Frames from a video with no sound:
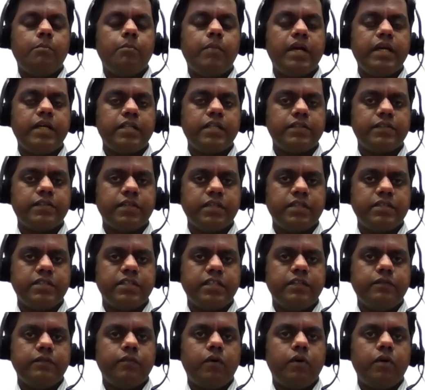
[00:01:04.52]
My research
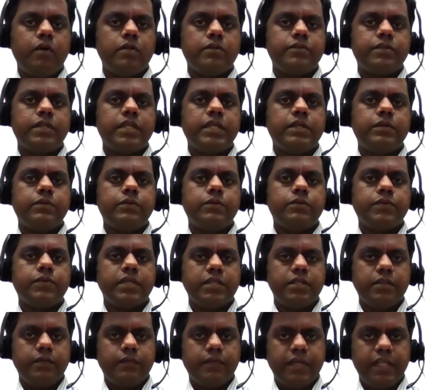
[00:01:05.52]
involves the
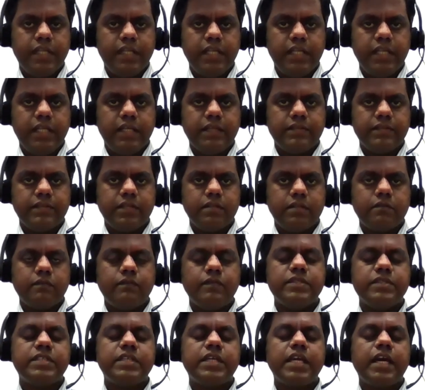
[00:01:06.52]
usage of green laser,
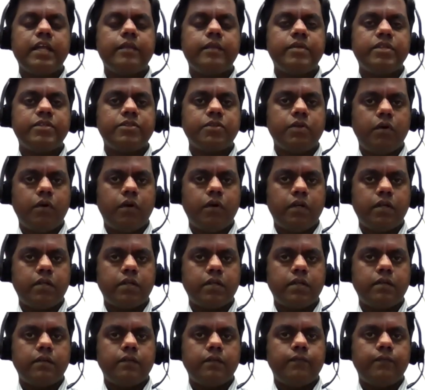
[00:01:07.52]
which can be shot
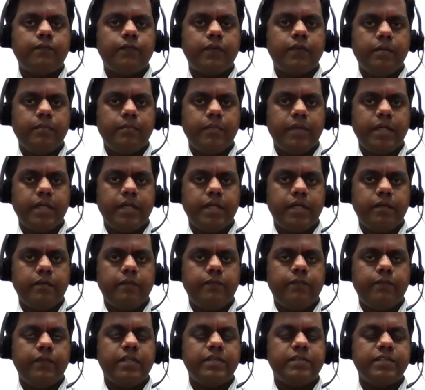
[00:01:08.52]
from a
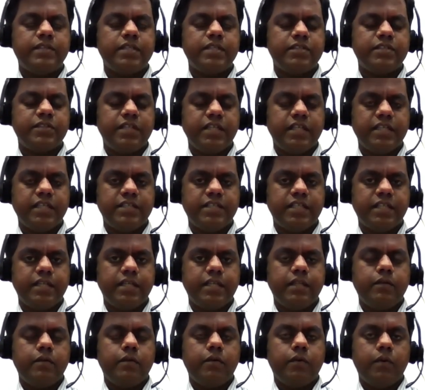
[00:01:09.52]
fixed
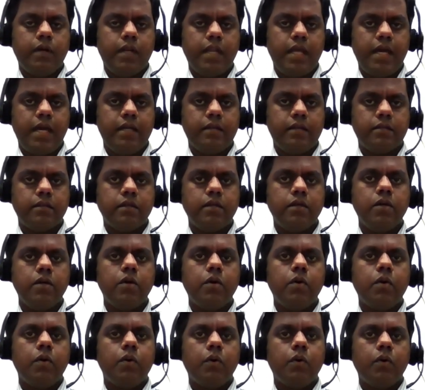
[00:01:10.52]
station on land
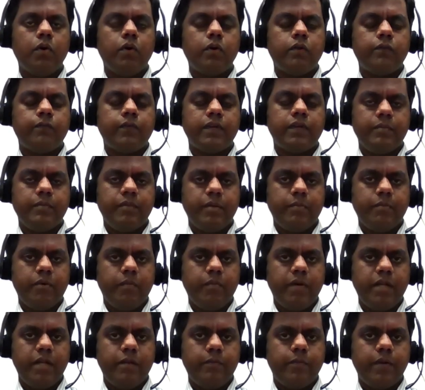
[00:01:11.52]
or from a
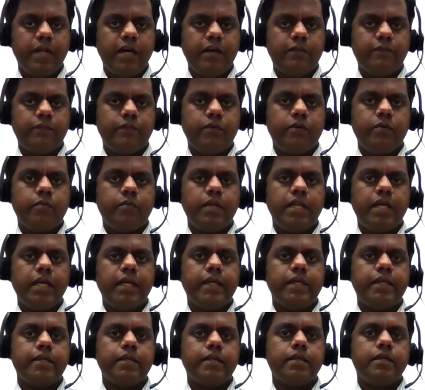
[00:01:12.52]
mobile platform
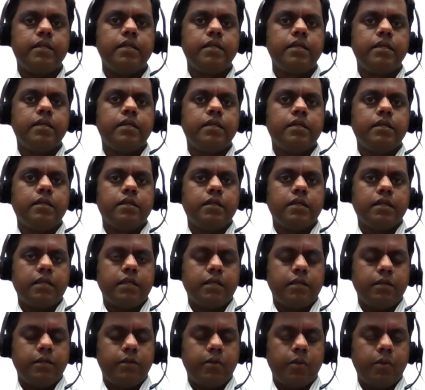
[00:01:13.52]
like
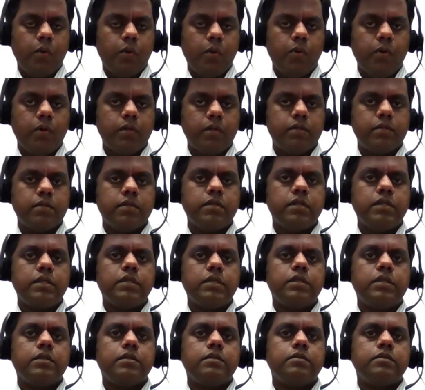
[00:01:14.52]
drone,
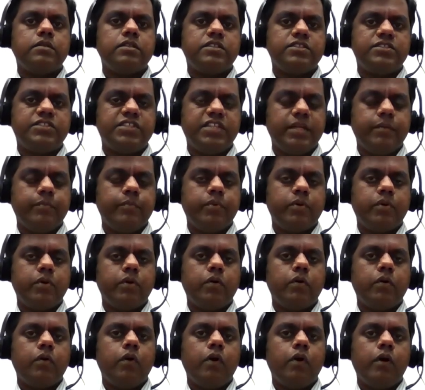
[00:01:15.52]
ship,
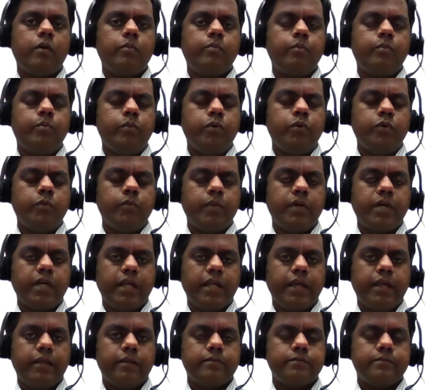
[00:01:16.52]
or boom
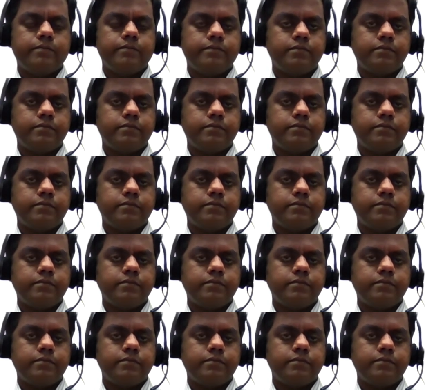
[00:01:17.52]
crane.